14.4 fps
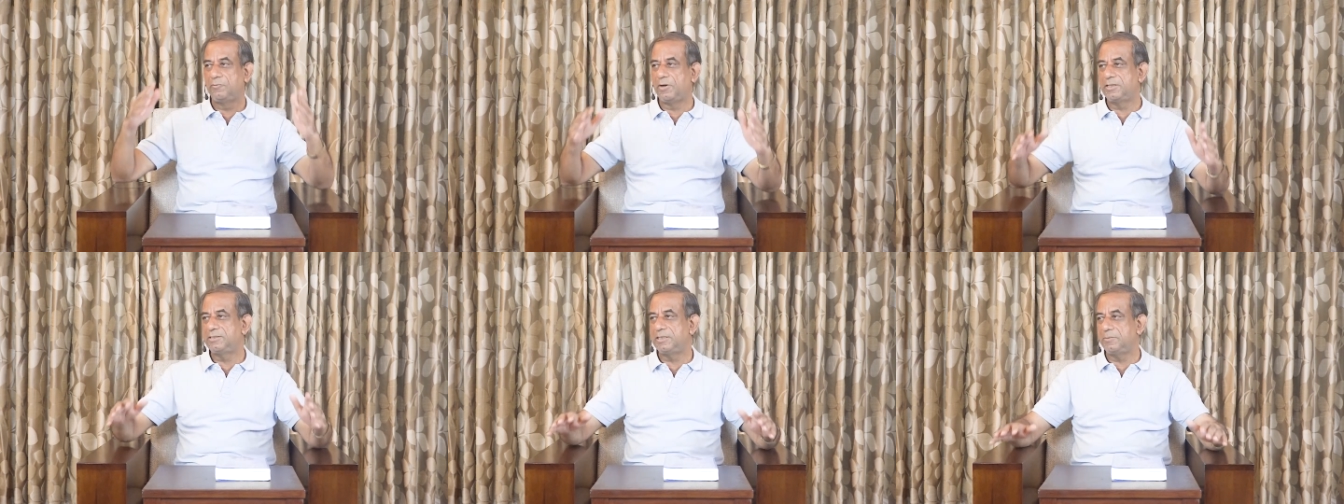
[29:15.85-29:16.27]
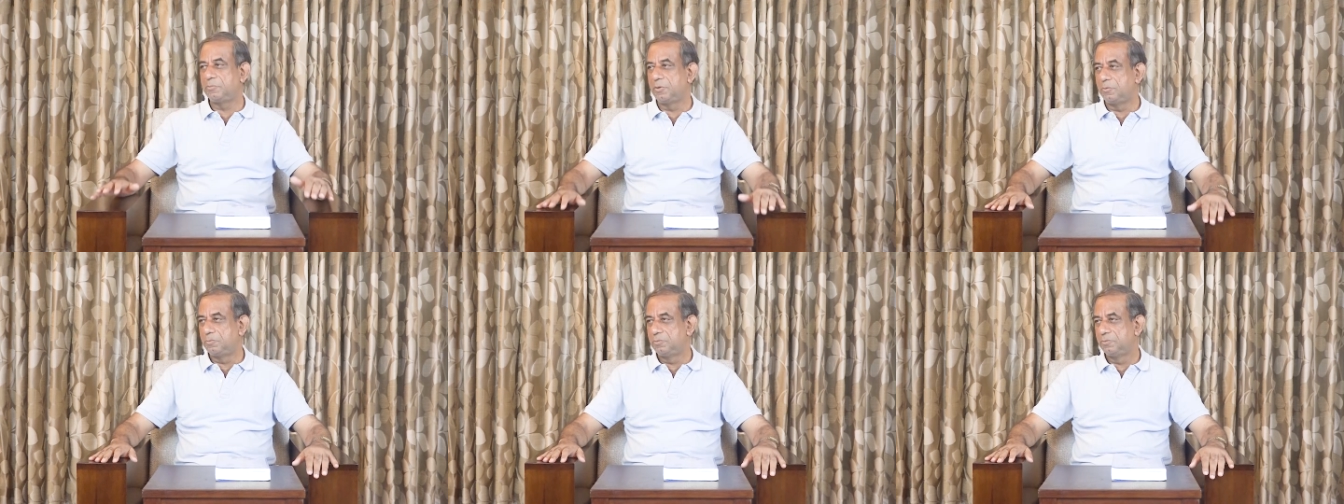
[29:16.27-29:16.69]
WhatsApp
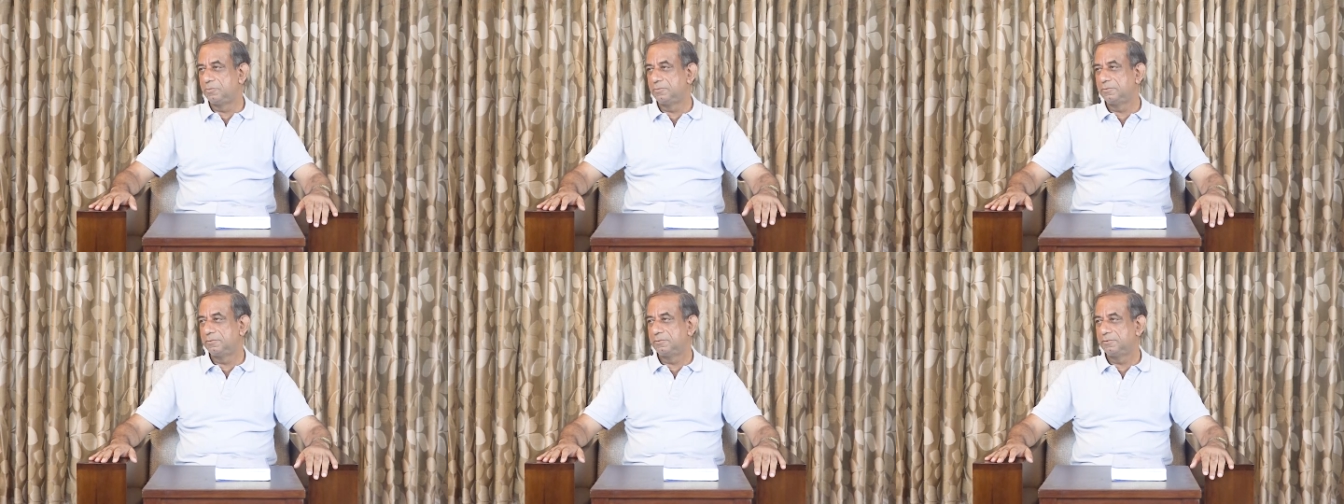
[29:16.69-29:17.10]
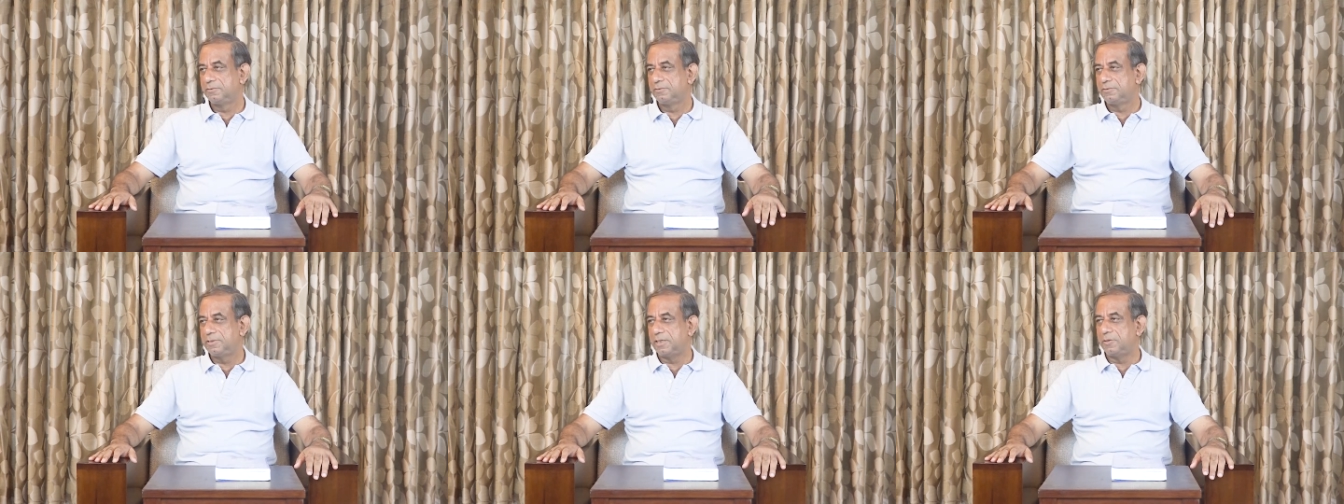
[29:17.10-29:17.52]
group.
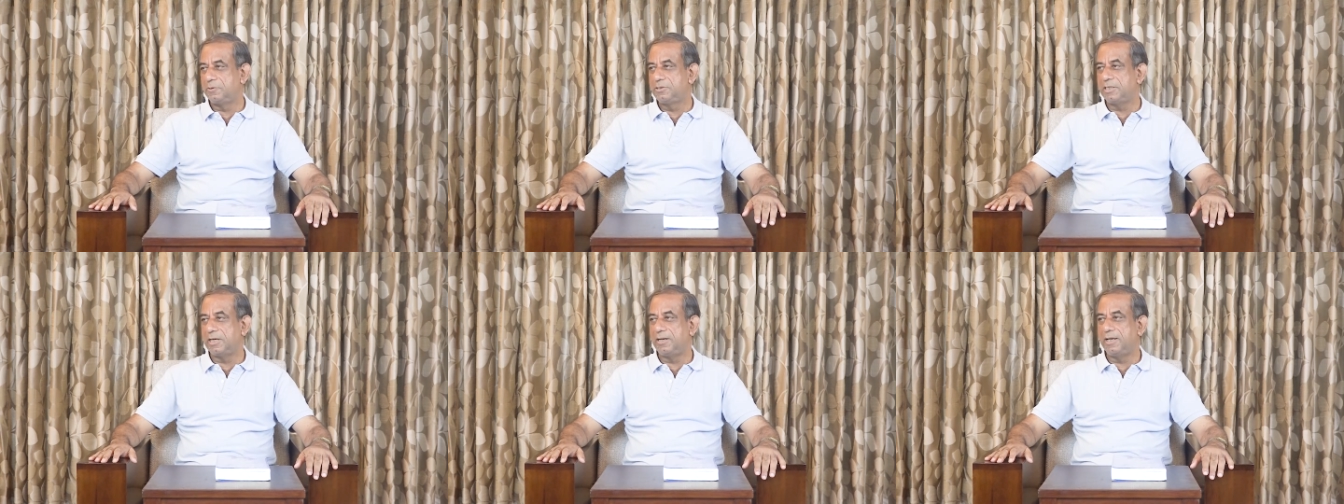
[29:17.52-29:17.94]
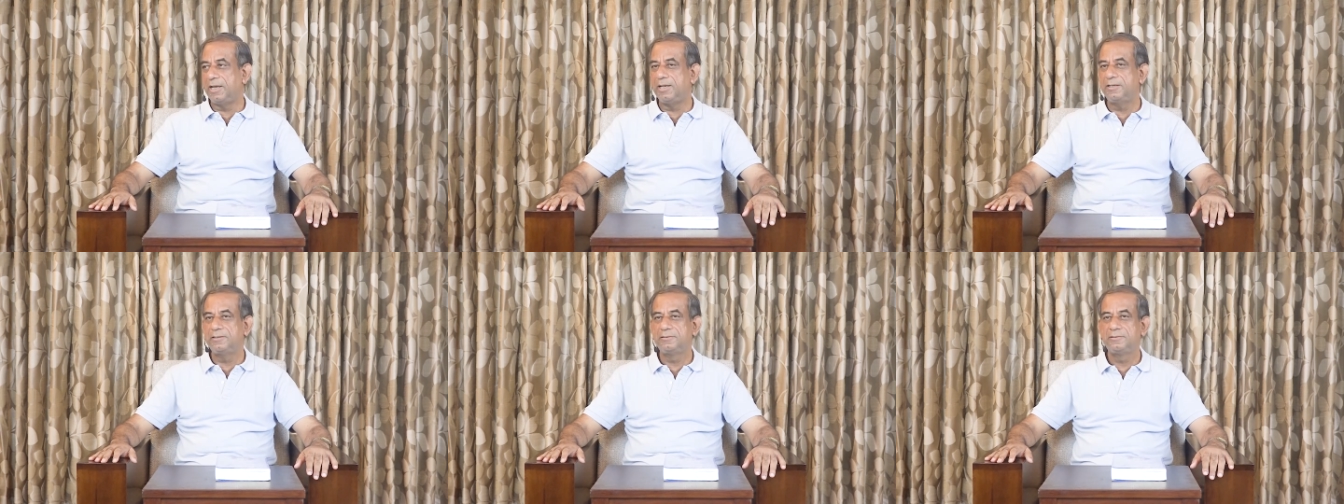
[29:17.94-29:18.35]
Chalo chalna
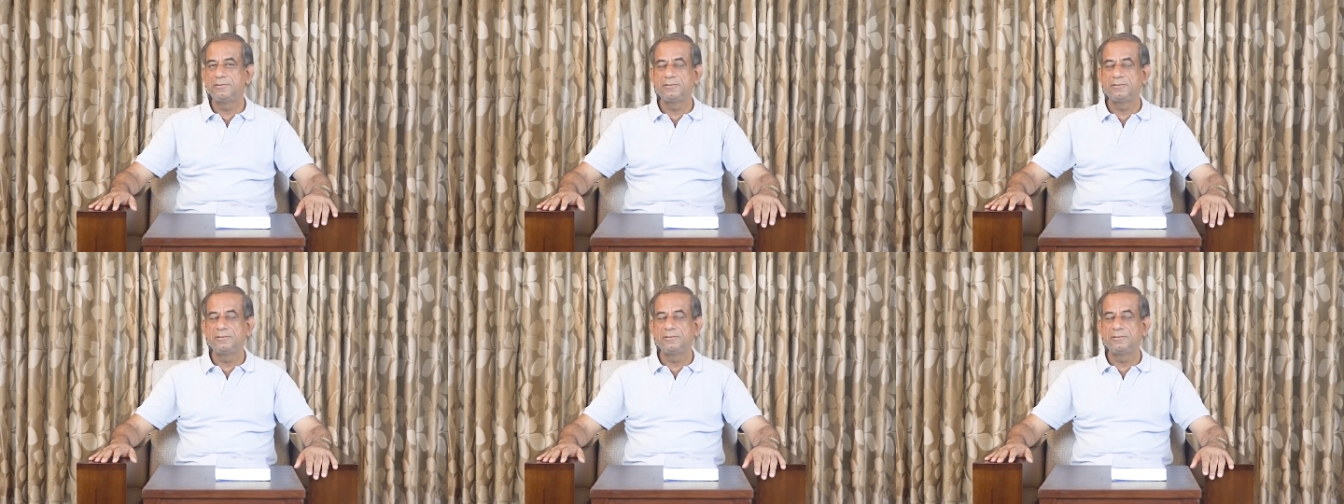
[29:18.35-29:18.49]
hai.